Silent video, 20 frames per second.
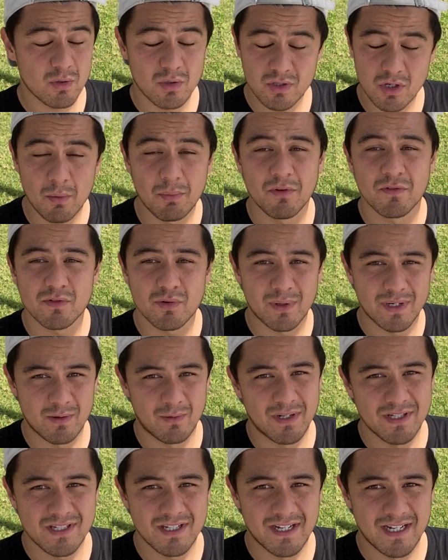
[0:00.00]
top of
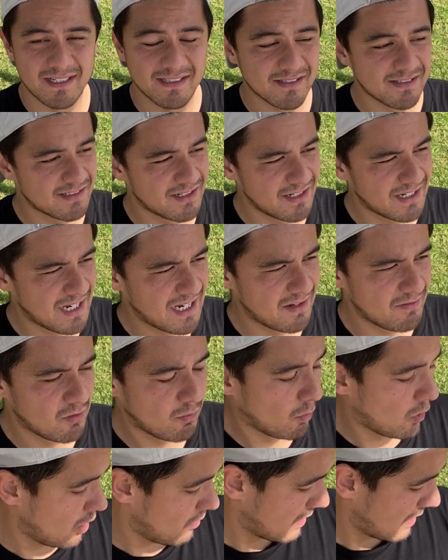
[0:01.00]
21 today, so it's going to get
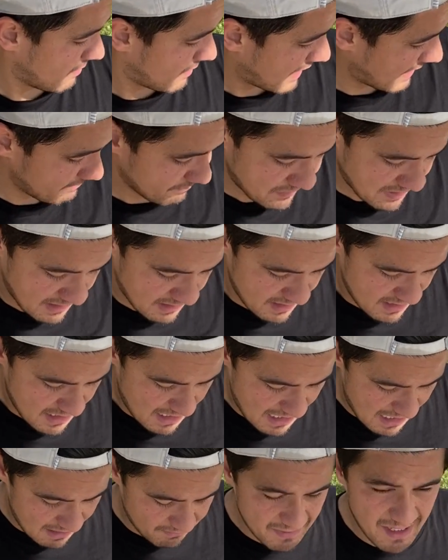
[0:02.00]
even warmer. But
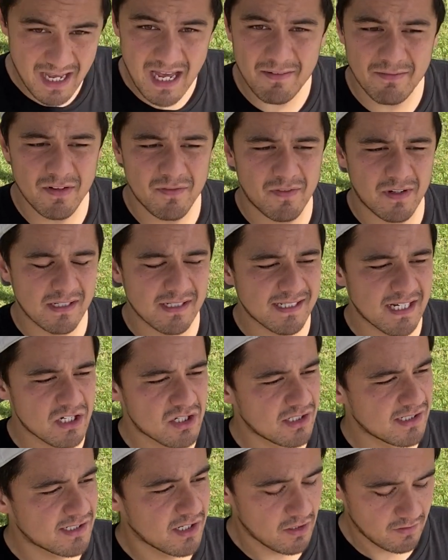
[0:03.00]
yeah, having a fun
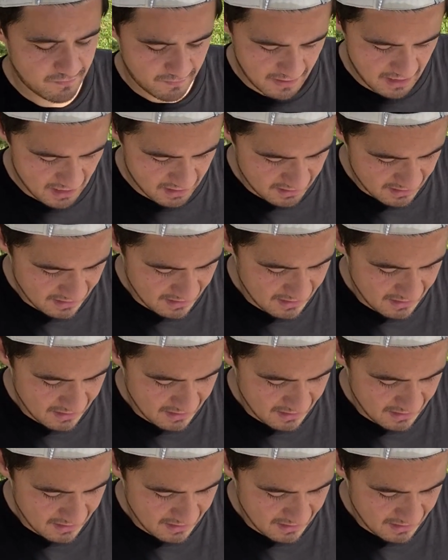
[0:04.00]
session so far.